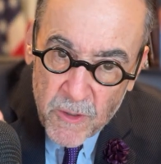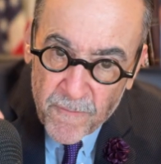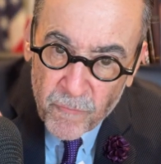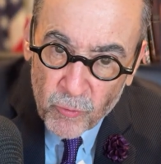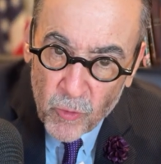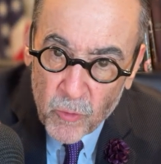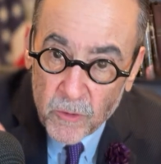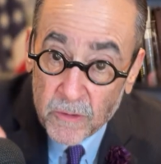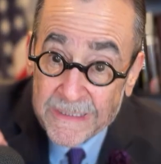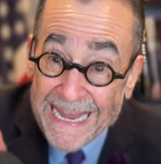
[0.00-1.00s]
of
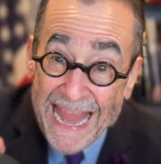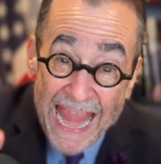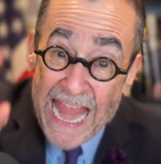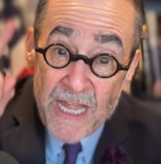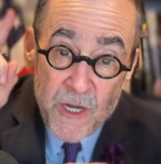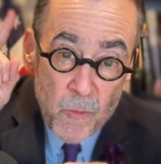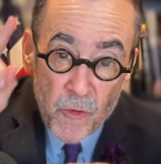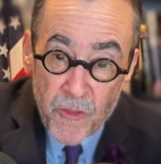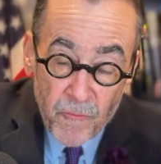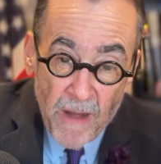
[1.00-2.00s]
rules, and you
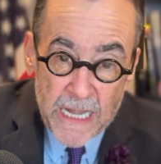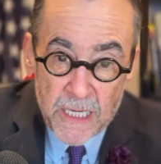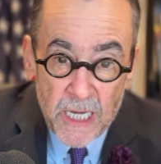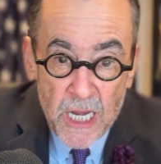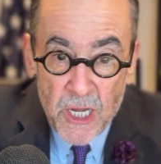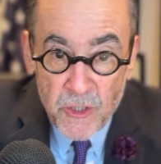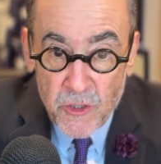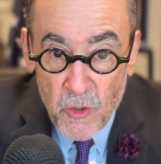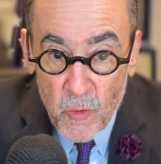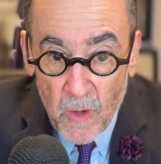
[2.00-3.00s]
will threaten
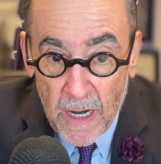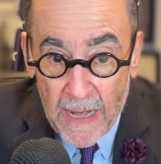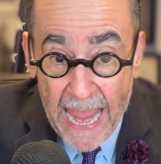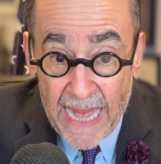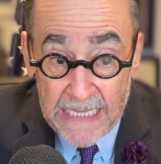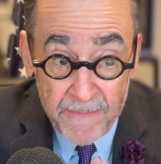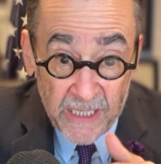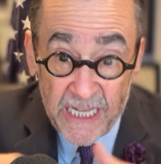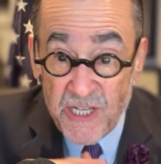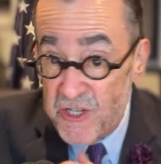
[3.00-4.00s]
to
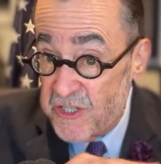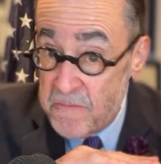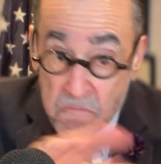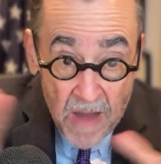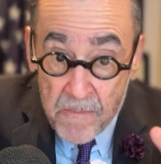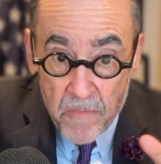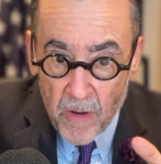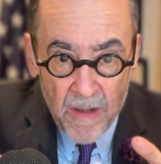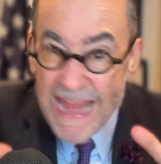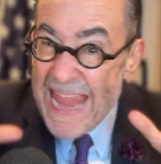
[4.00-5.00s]
academically
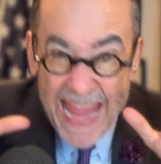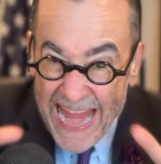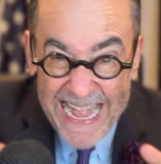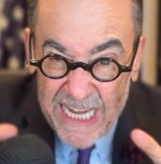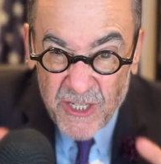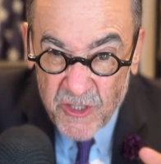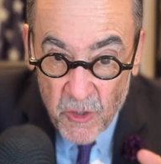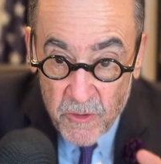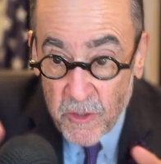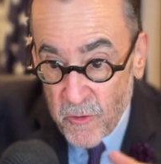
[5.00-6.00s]
dismember any
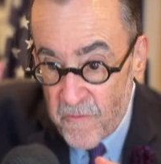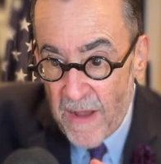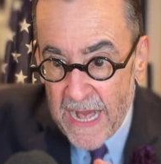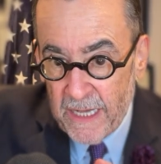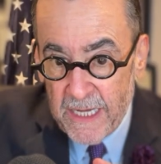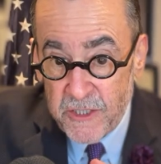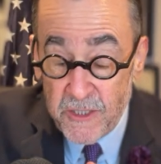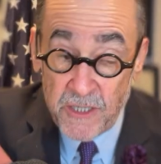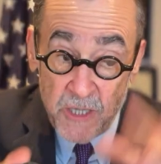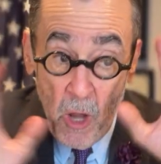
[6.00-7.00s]
student who violates
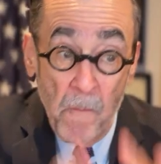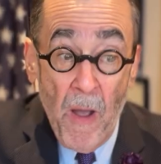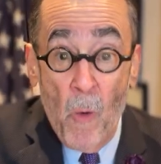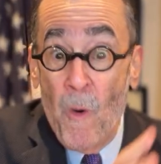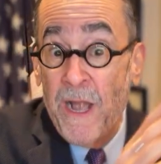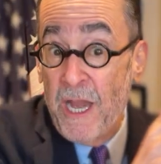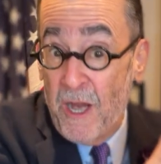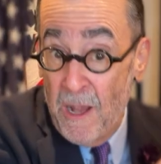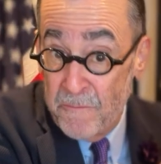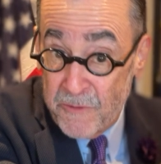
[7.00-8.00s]
this. But when it
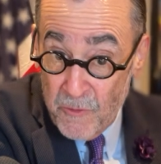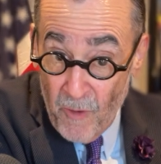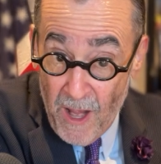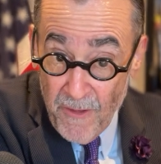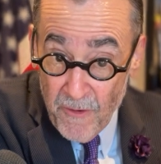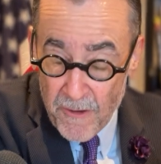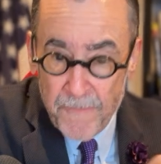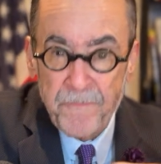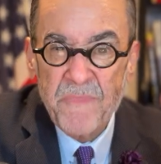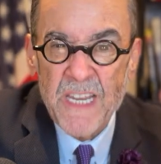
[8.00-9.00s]
comes to other
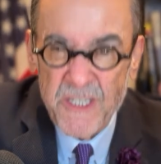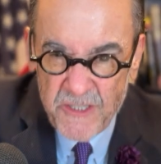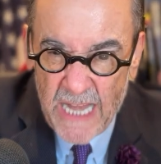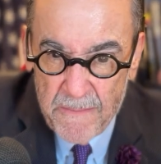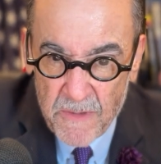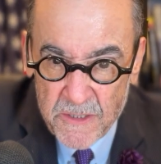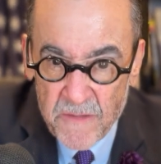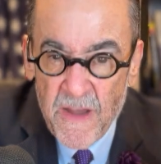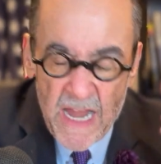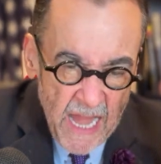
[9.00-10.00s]
statements
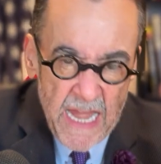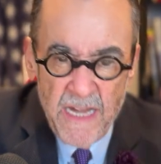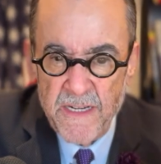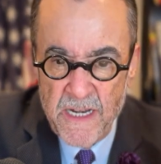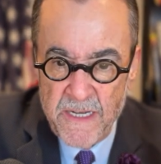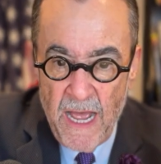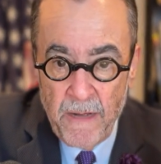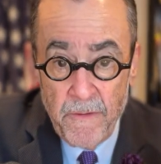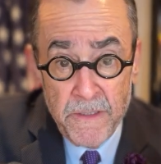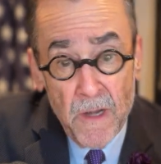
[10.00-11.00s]
of hate and
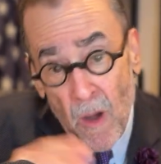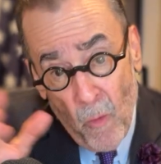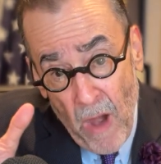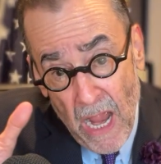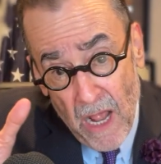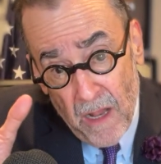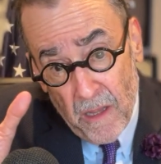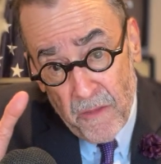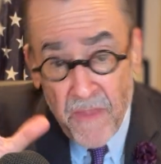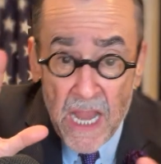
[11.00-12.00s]
intolerance,
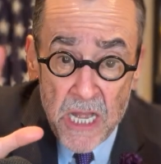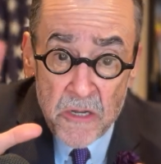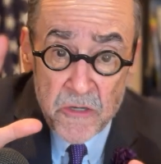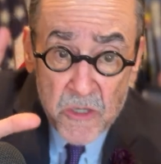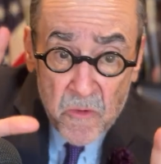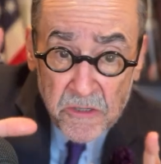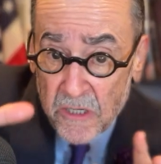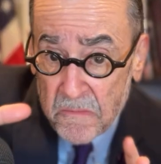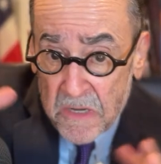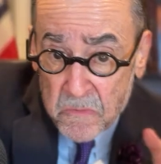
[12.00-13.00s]
well, then you're a
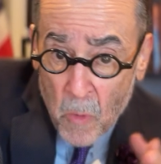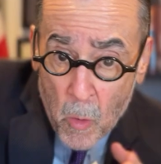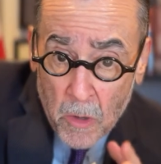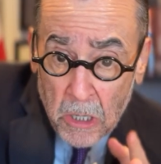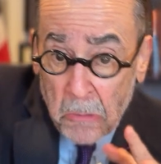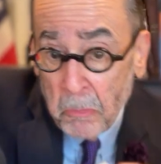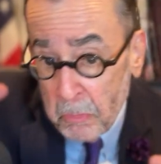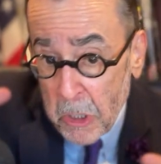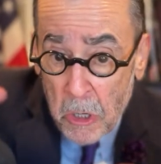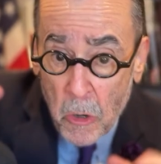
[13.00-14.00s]
little bit more,
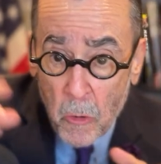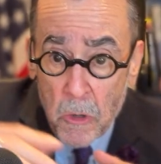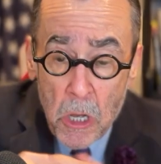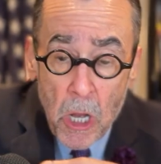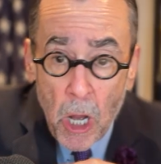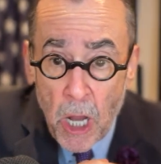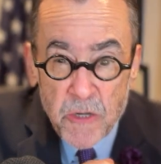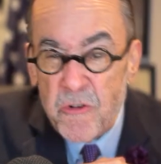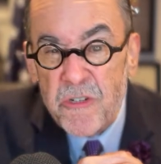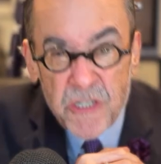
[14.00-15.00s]
you know,
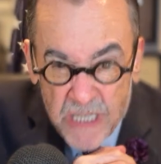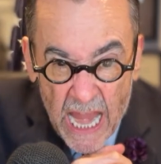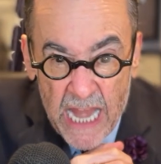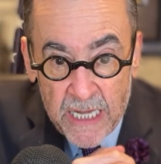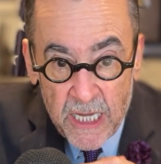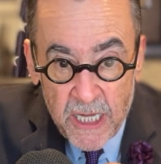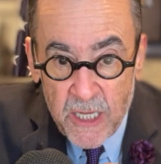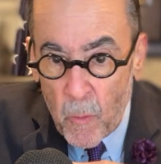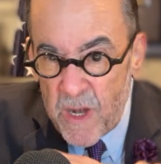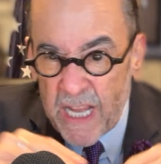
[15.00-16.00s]
understanding.
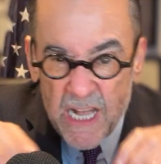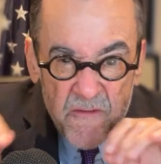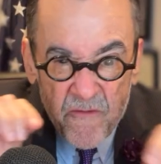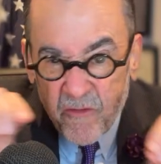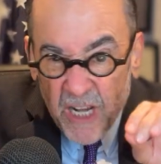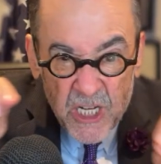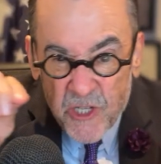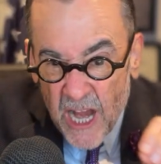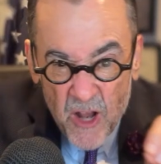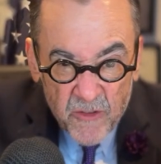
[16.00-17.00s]
You want to kind of flesh
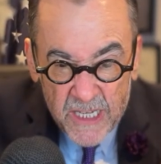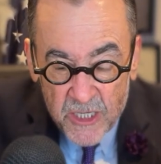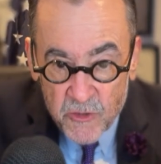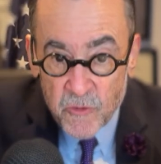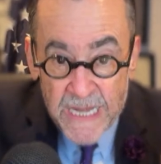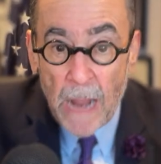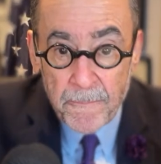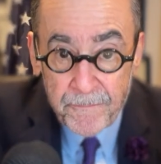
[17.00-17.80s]
out the issues. Now,